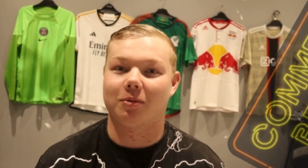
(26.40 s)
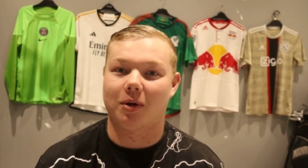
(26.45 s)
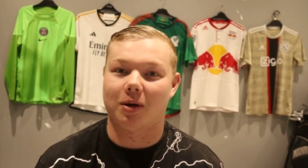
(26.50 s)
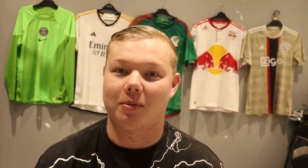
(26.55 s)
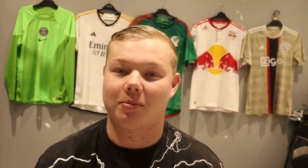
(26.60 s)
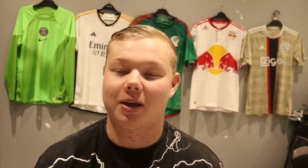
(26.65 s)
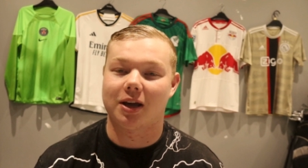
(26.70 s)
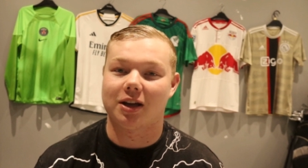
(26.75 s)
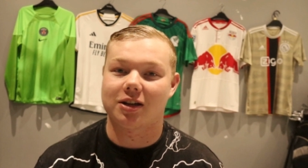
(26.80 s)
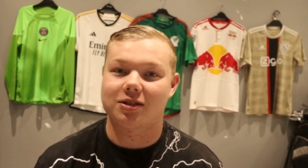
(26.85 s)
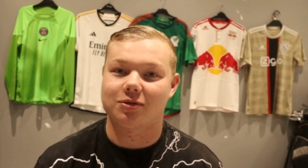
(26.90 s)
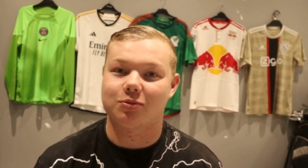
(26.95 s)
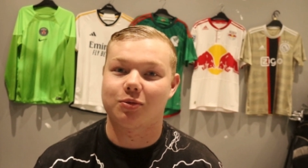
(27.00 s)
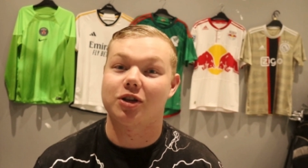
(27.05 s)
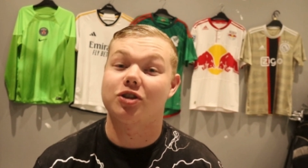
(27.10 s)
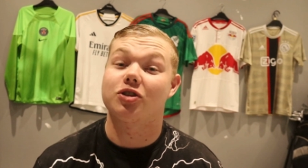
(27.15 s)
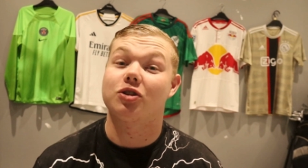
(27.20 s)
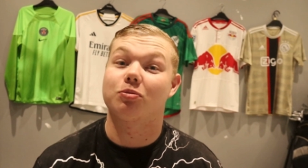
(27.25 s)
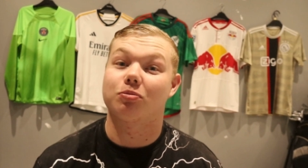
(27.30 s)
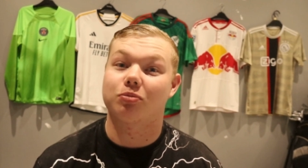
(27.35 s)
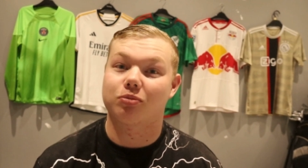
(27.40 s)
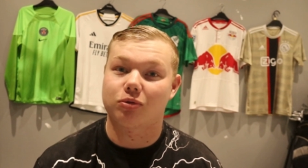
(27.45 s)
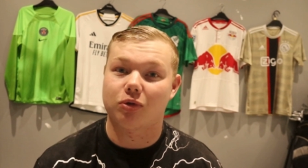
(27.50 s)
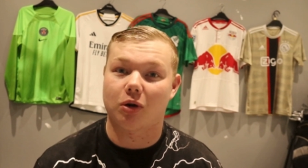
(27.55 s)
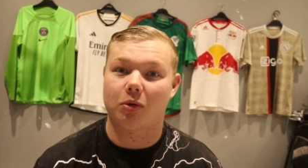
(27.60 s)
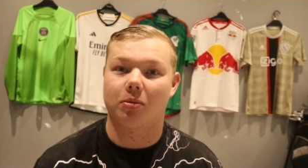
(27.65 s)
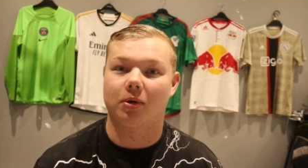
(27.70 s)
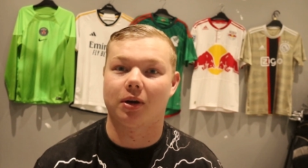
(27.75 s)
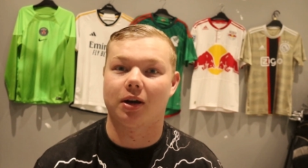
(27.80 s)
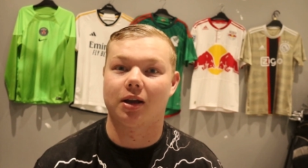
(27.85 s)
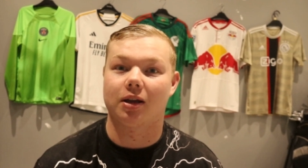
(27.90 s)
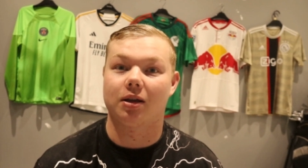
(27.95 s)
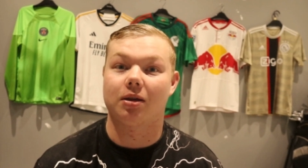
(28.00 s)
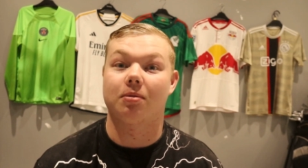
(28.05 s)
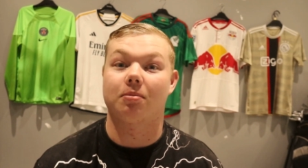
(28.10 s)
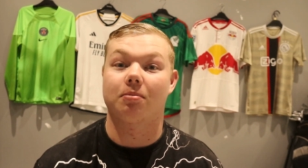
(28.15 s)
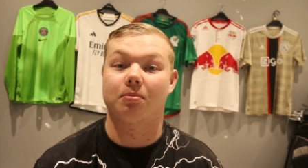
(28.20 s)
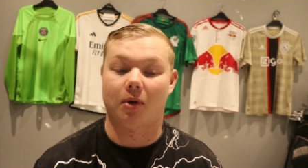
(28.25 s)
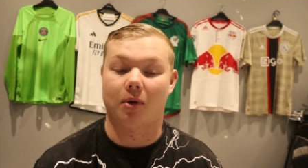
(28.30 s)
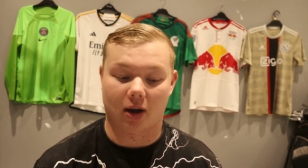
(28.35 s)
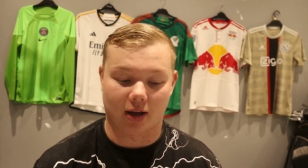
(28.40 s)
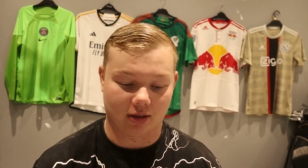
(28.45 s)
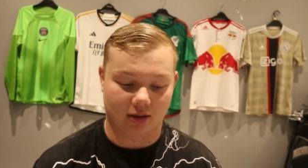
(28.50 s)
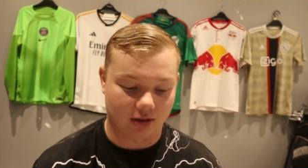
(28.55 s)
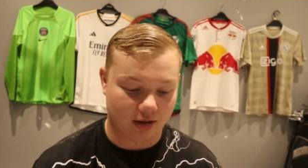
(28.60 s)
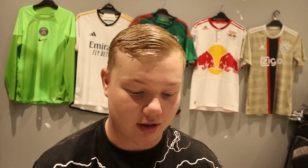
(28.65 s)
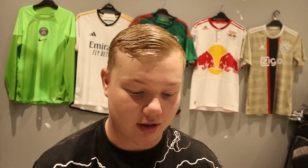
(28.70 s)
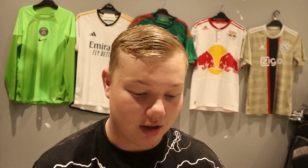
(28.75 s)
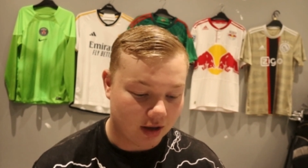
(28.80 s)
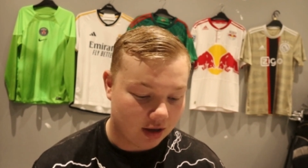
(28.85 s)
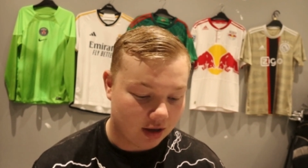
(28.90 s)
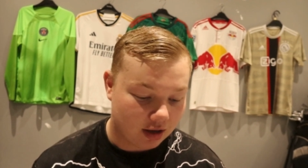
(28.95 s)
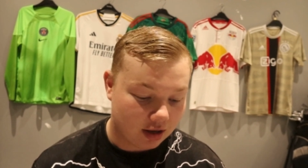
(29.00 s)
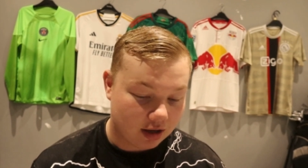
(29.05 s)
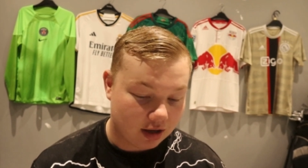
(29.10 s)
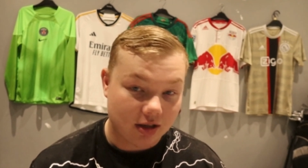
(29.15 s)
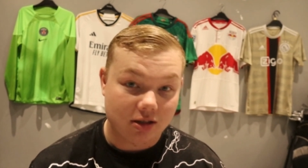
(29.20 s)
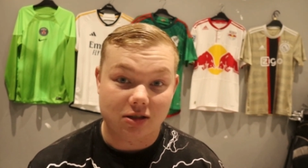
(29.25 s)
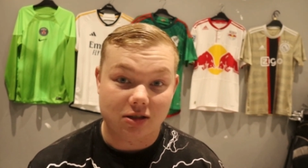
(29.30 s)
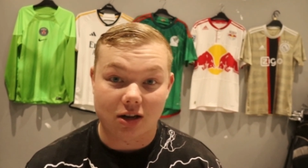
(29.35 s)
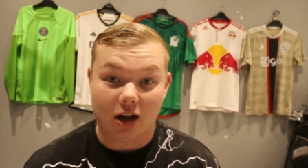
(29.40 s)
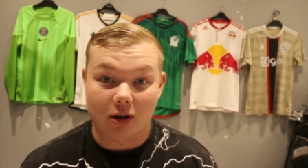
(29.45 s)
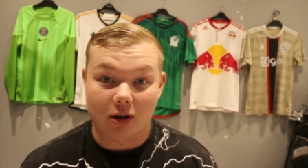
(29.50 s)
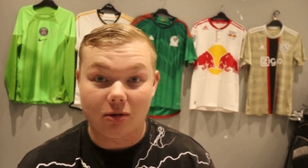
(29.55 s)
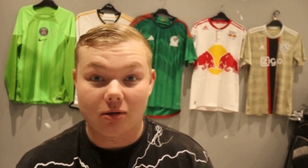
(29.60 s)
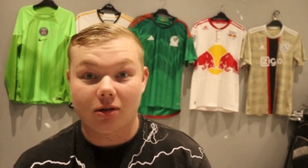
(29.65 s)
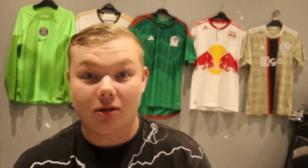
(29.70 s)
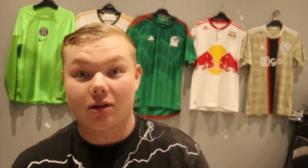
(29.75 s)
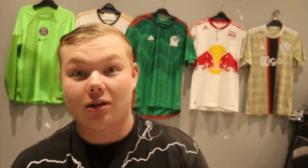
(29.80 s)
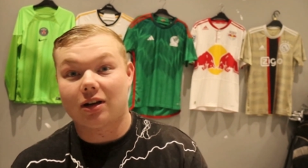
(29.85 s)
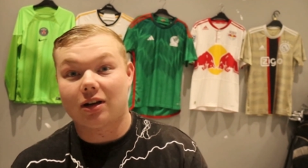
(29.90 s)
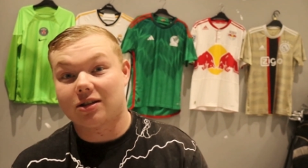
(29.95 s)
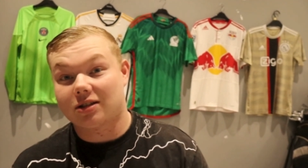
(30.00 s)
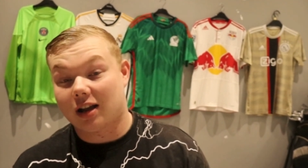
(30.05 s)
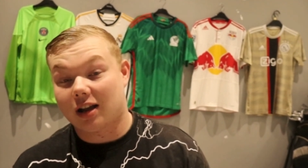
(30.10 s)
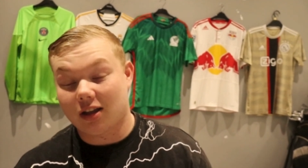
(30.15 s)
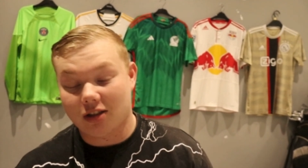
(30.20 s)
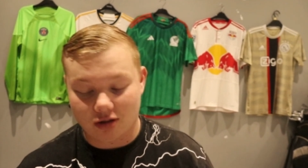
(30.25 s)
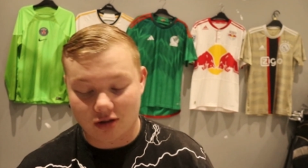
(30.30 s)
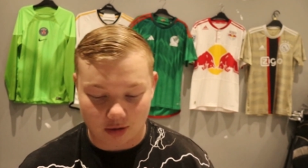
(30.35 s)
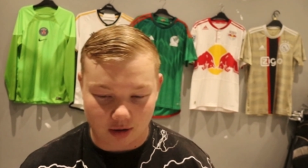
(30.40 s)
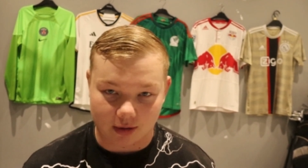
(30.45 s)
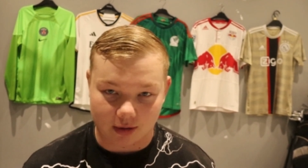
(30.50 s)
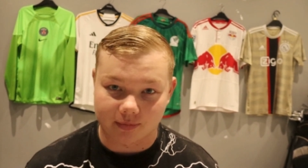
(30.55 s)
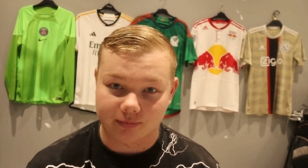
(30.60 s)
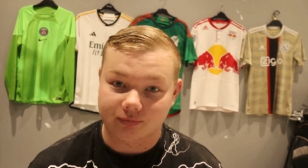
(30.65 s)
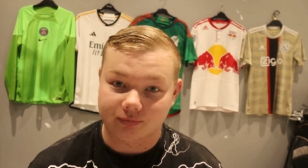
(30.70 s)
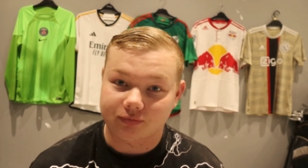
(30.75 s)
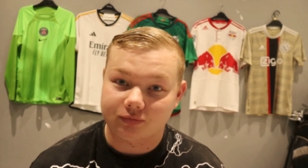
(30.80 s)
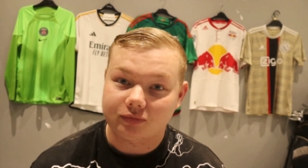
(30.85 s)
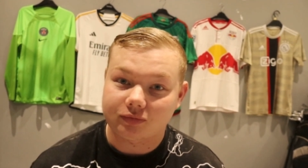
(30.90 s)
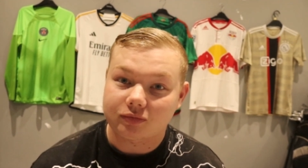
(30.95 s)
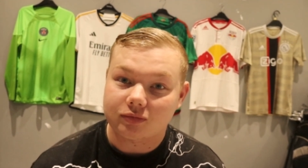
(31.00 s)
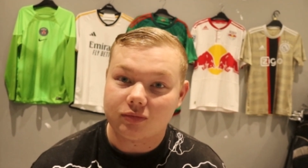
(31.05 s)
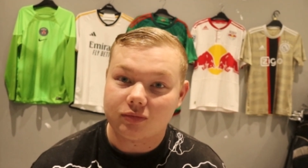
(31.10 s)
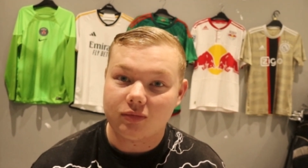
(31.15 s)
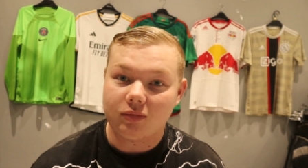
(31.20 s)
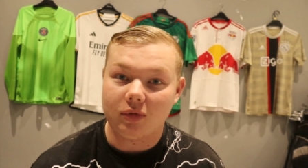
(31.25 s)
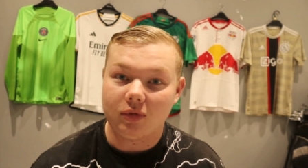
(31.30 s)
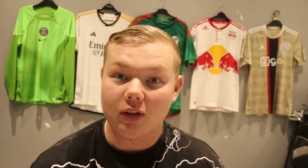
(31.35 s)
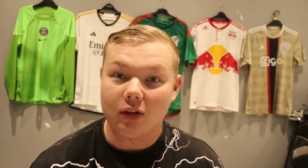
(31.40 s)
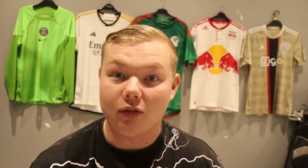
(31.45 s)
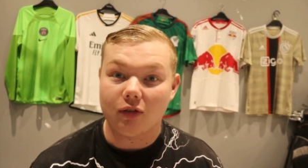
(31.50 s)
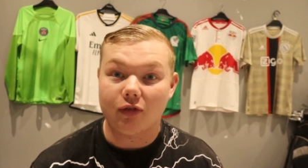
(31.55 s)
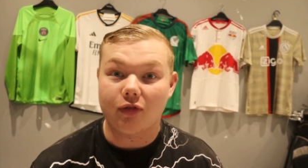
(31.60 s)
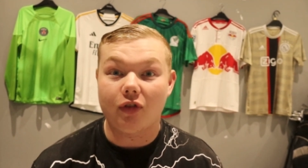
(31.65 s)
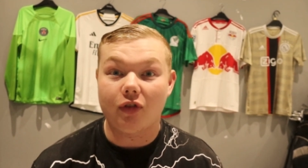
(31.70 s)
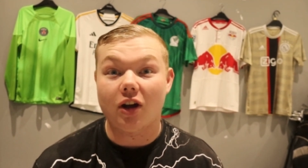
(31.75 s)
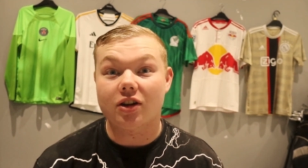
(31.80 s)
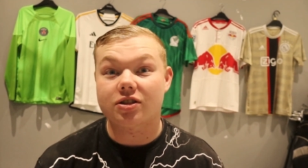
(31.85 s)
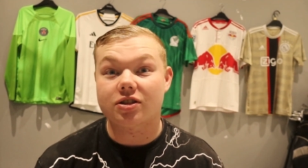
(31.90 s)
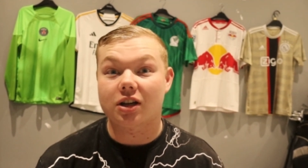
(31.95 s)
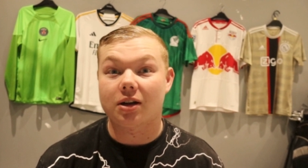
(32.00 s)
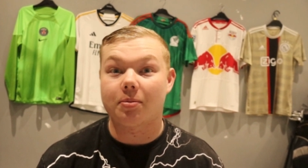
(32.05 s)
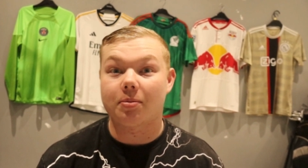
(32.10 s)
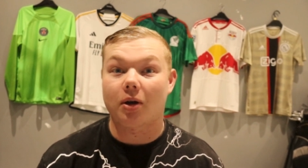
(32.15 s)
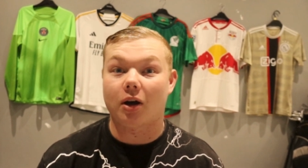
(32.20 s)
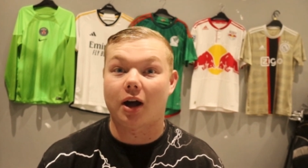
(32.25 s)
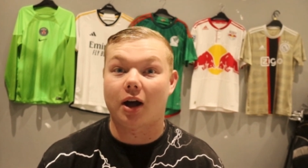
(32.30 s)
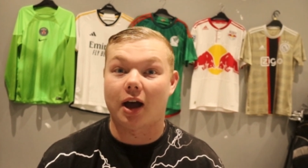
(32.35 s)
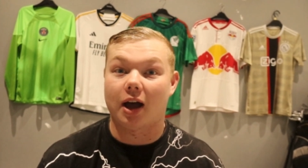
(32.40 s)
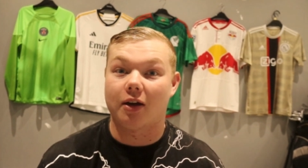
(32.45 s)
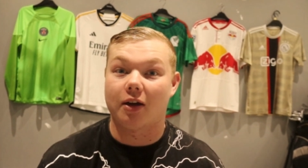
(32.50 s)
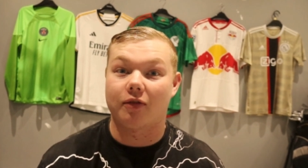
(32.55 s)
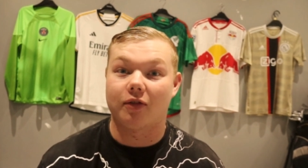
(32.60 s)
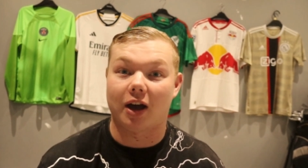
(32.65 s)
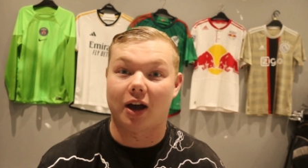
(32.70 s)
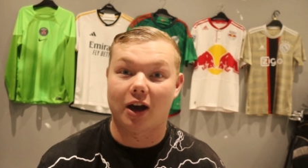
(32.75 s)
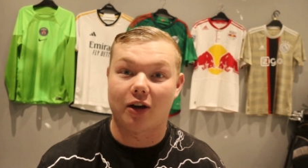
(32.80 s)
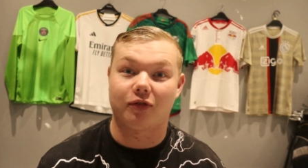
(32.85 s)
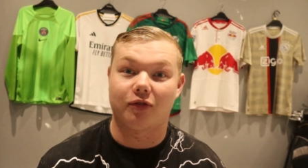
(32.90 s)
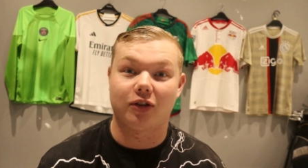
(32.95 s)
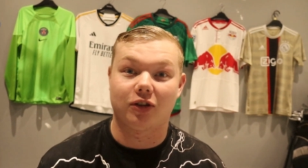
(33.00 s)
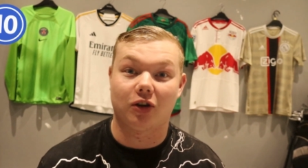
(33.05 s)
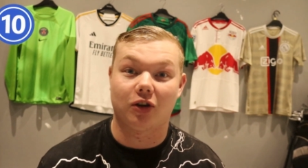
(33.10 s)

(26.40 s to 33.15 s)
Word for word: of my picks, which you probably might. So let's get into it. First up I have Alfie